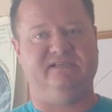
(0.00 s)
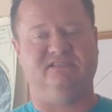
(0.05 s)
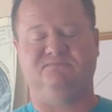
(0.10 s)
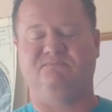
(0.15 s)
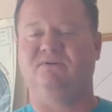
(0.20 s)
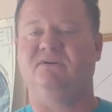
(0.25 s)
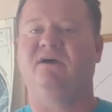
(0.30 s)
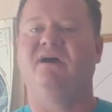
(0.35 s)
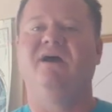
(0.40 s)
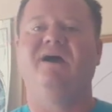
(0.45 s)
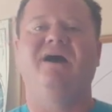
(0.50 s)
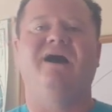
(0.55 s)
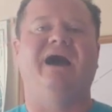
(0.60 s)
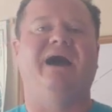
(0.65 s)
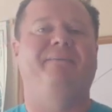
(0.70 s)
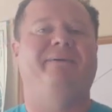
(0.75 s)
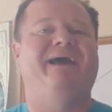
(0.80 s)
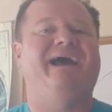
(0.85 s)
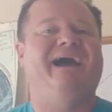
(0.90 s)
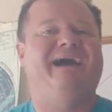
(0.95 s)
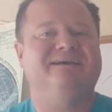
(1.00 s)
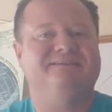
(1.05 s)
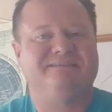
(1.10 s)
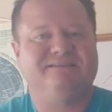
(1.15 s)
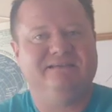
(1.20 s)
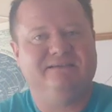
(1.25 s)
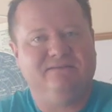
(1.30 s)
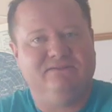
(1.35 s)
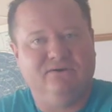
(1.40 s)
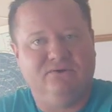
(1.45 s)
But I'm
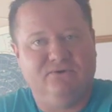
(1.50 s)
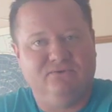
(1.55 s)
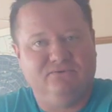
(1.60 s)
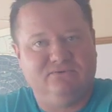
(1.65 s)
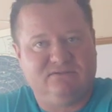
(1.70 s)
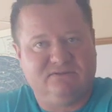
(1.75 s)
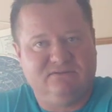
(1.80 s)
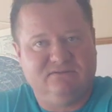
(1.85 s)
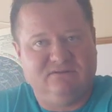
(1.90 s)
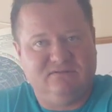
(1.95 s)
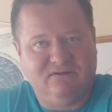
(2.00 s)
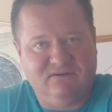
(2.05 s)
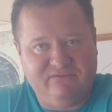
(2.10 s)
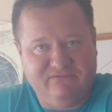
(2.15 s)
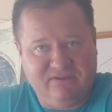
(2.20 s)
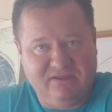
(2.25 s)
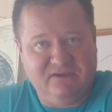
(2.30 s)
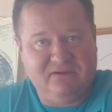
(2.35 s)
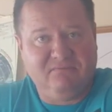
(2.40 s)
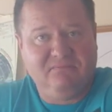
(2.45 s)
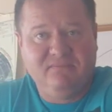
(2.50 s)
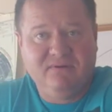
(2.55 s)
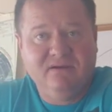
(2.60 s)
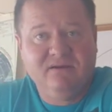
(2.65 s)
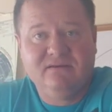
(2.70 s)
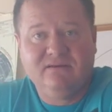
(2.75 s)
asking those of them